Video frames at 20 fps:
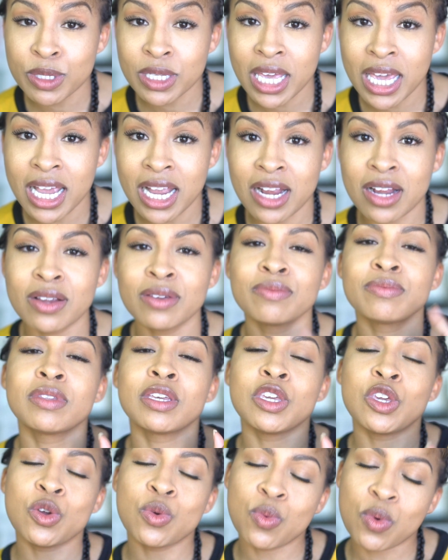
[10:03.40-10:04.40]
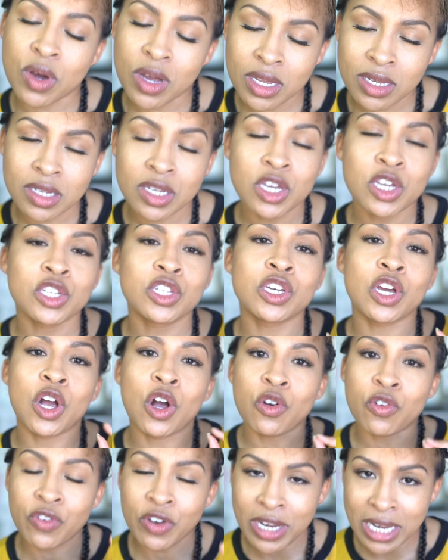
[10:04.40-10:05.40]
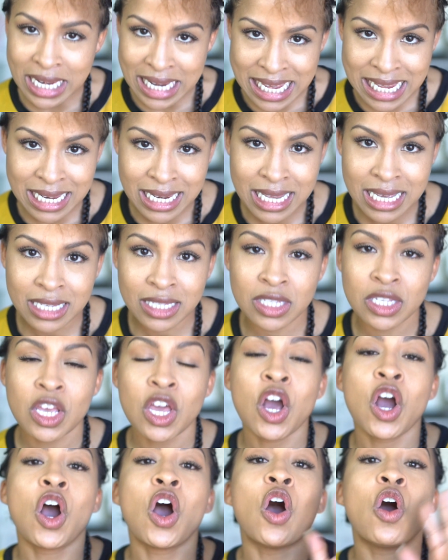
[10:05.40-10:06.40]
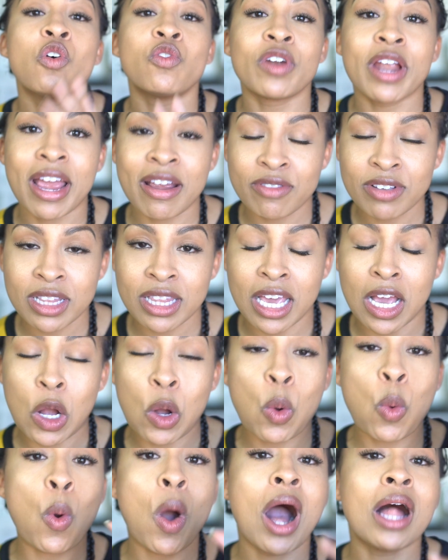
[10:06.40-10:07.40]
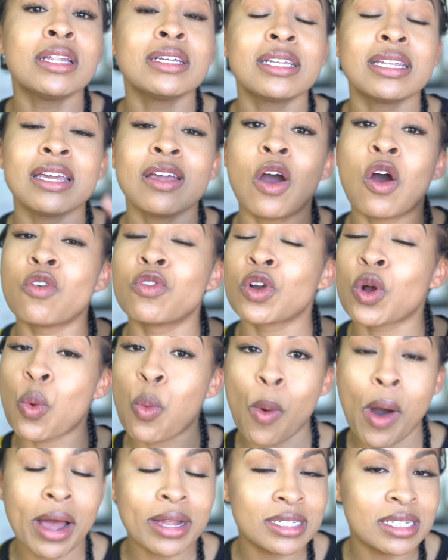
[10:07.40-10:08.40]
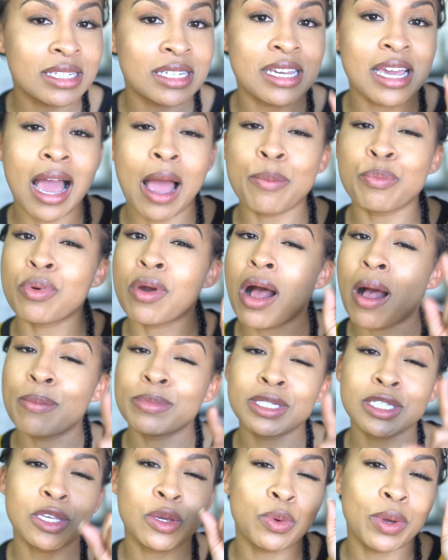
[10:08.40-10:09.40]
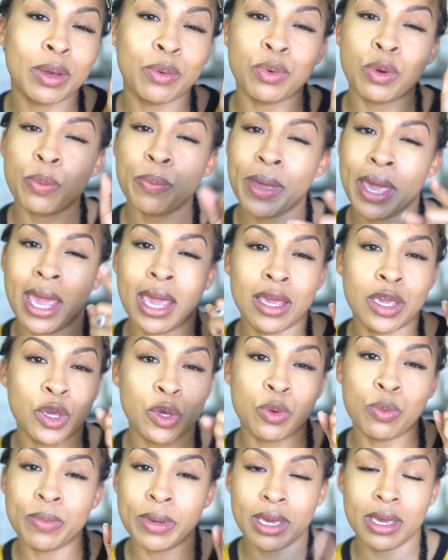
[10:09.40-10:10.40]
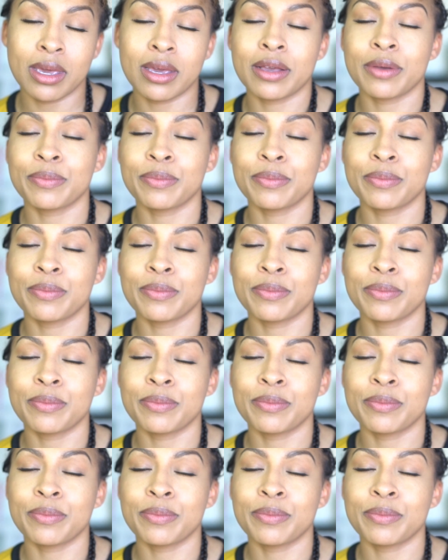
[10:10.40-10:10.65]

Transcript: hair, then you want to go for neatness over everything. Quality over quantity. I promise you it will pay you big.